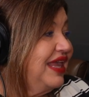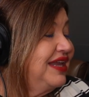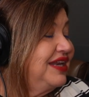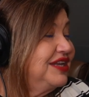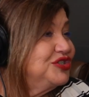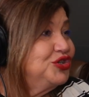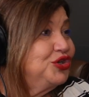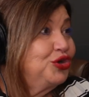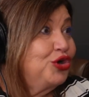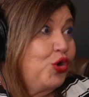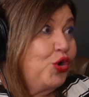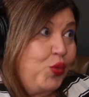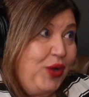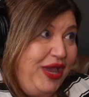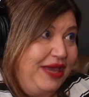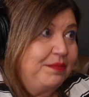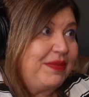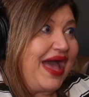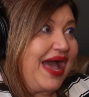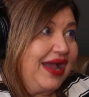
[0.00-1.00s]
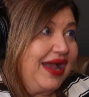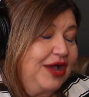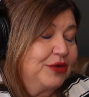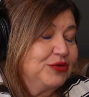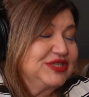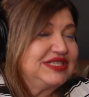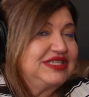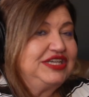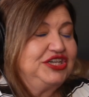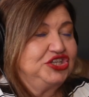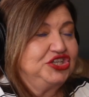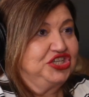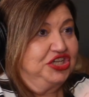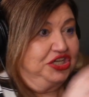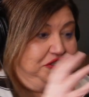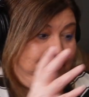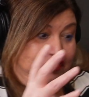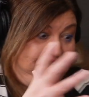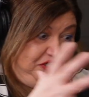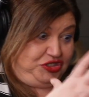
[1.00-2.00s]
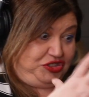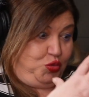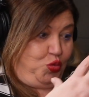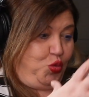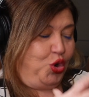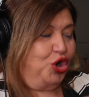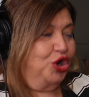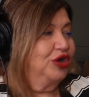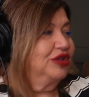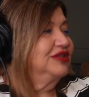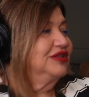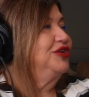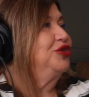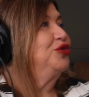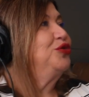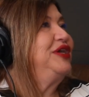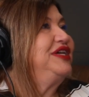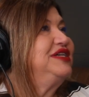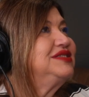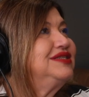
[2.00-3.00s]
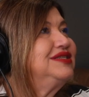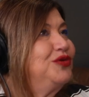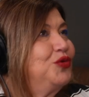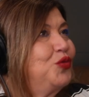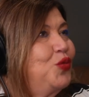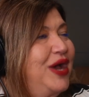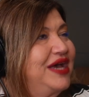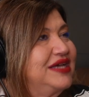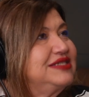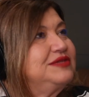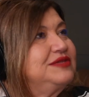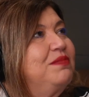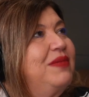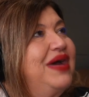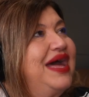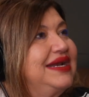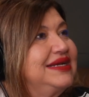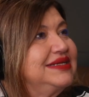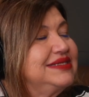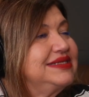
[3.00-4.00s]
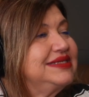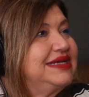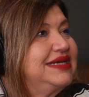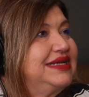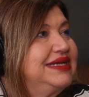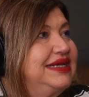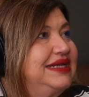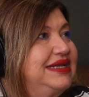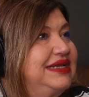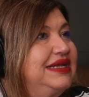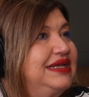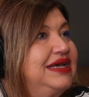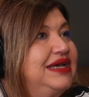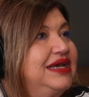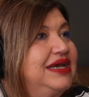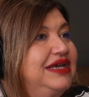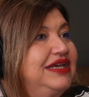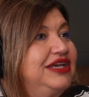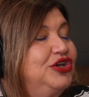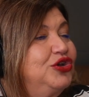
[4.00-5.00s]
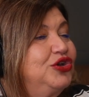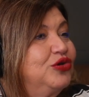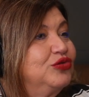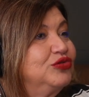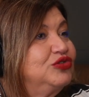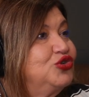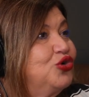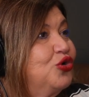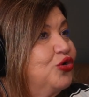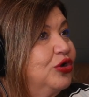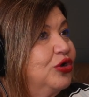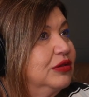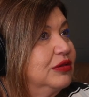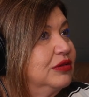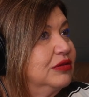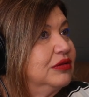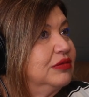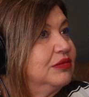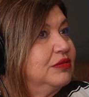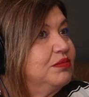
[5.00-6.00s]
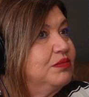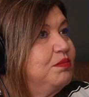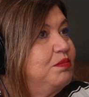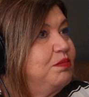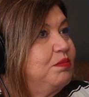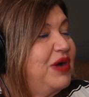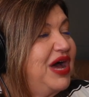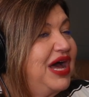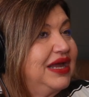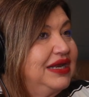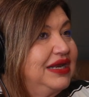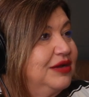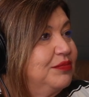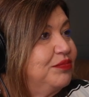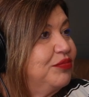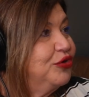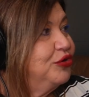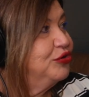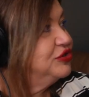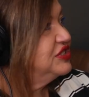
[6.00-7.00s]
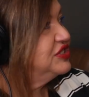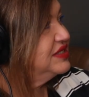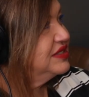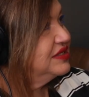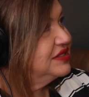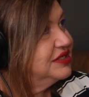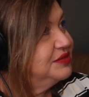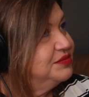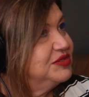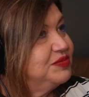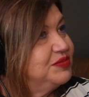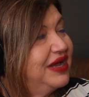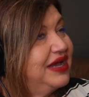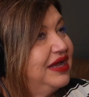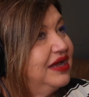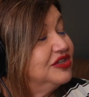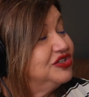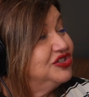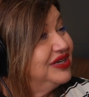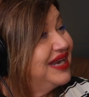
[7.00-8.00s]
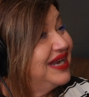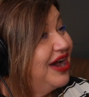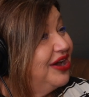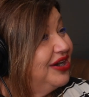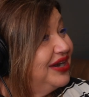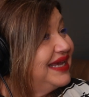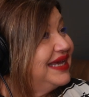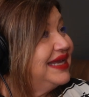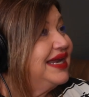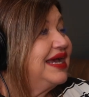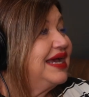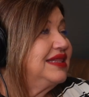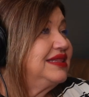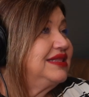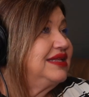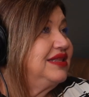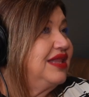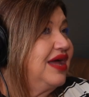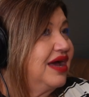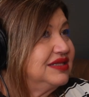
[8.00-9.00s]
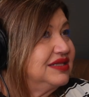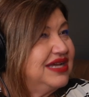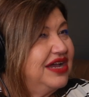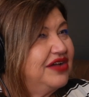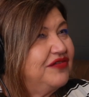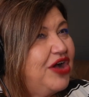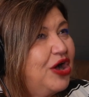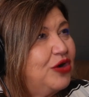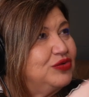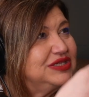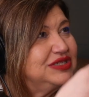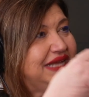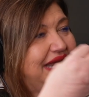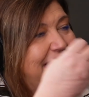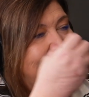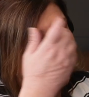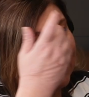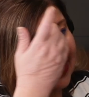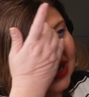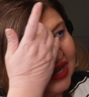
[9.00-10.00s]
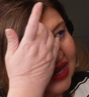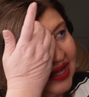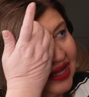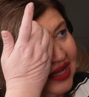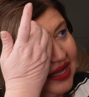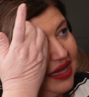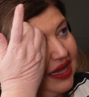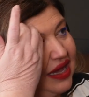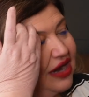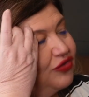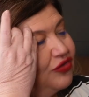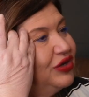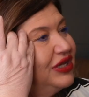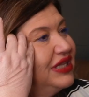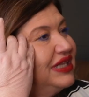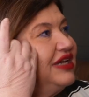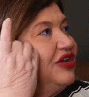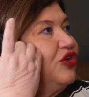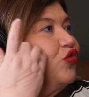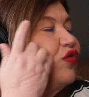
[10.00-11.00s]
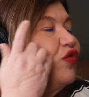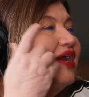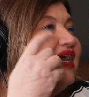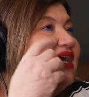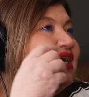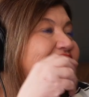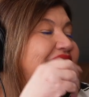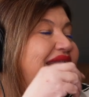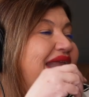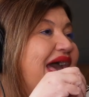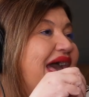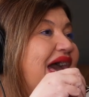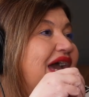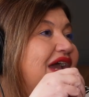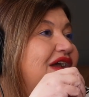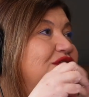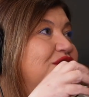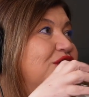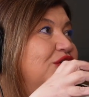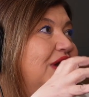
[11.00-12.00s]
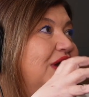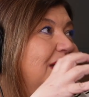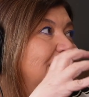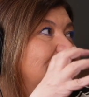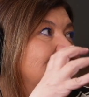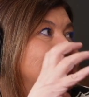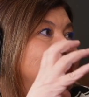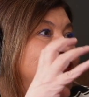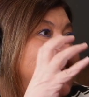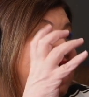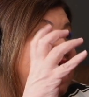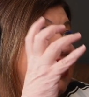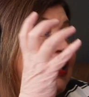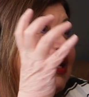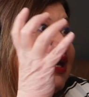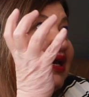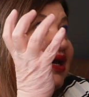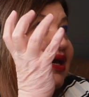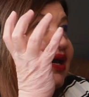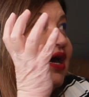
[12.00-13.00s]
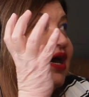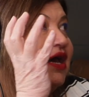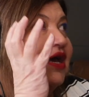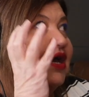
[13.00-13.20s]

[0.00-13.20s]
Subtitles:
as you know, way back, I was teaching this world, East and West medicine and, total body approach, systems biology, and how to connect the dots. I've always had a really great knack for kind of taking